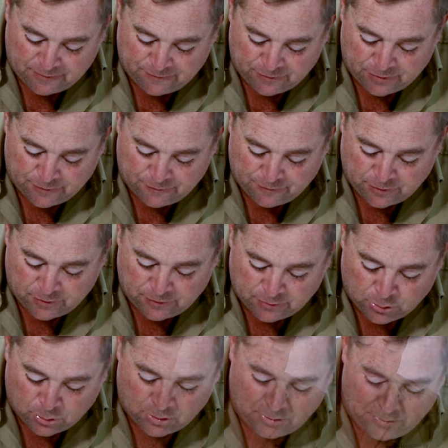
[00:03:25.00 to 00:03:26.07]
for the first
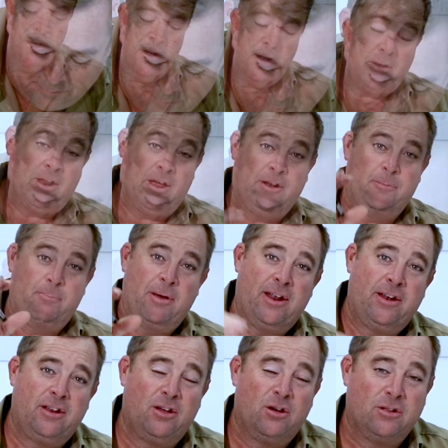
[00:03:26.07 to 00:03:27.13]
look. Now,
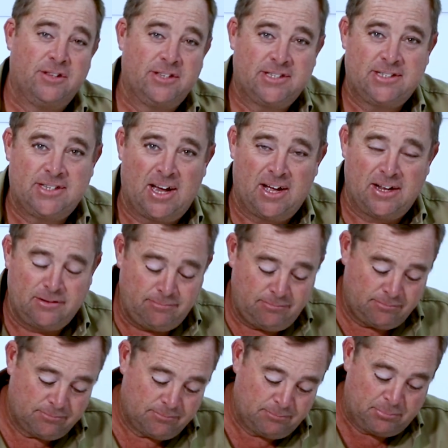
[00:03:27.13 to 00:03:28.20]
depending on the sun,
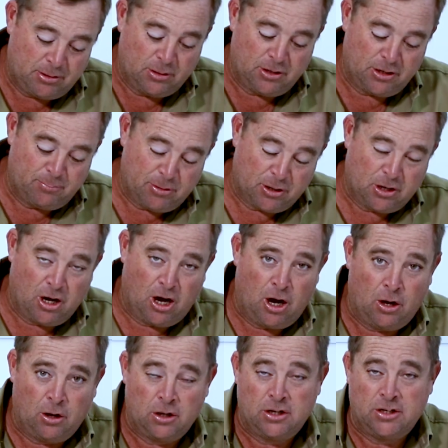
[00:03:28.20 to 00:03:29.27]
building
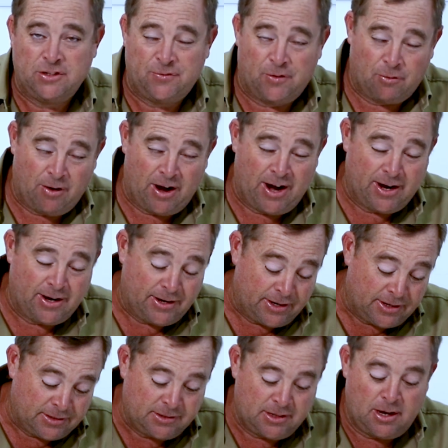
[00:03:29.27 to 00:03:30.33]
pergolas,
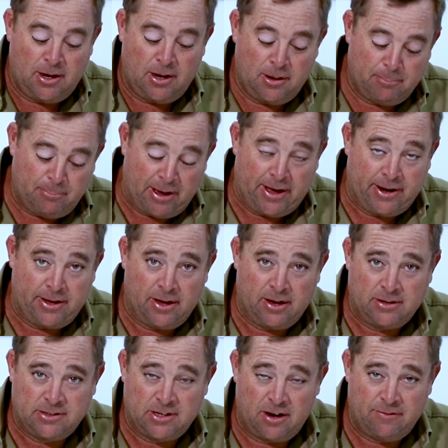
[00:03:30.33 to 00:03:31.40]
verandas,
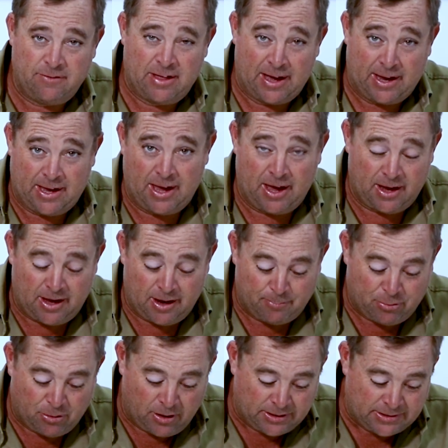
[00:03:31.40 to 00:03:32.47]
patios over that can
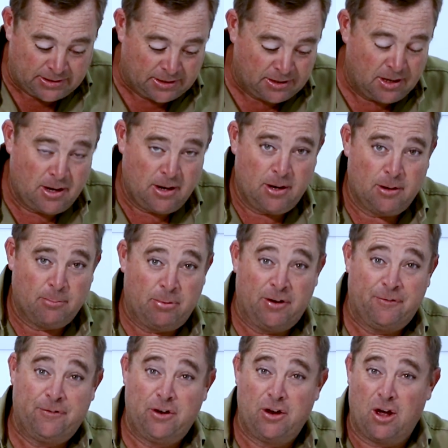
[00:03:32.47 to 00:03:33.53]
get pricey. But
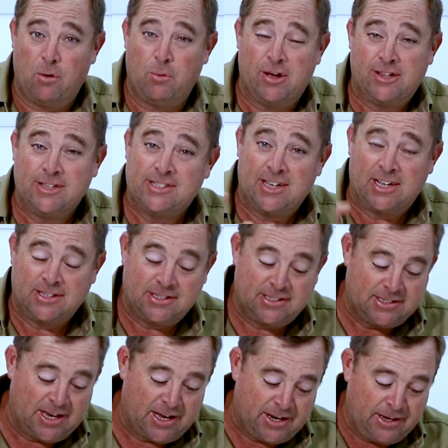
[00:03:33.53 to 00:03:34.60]
if you know where the sun's
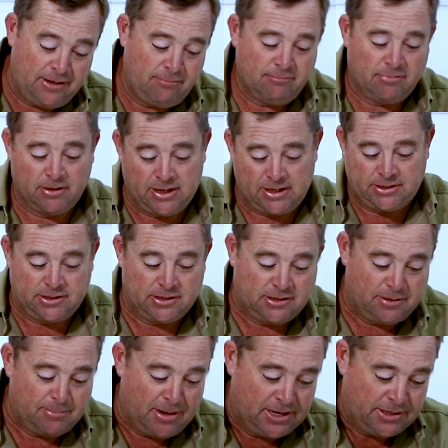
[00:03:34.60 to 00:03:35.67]
setting, and let's
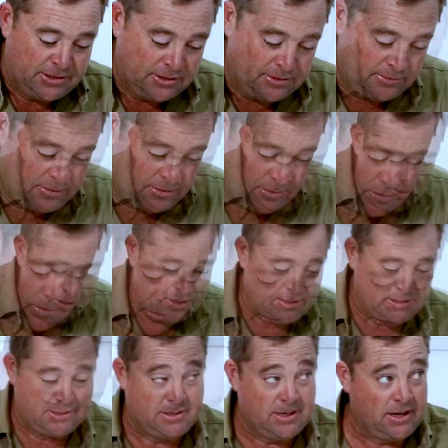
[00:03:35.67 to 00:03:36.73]
just imagine
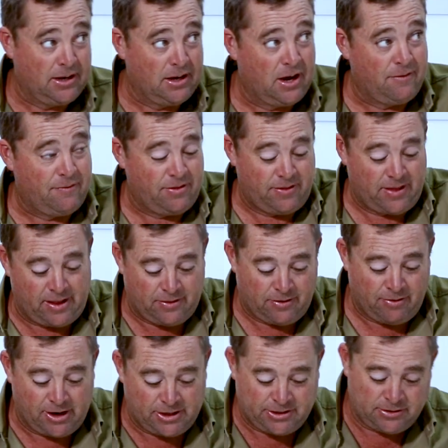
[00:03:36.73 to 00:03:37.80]
it's setting over in that
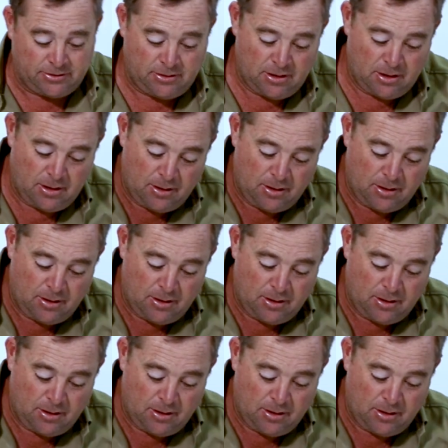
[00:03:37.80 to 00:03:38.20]
direction,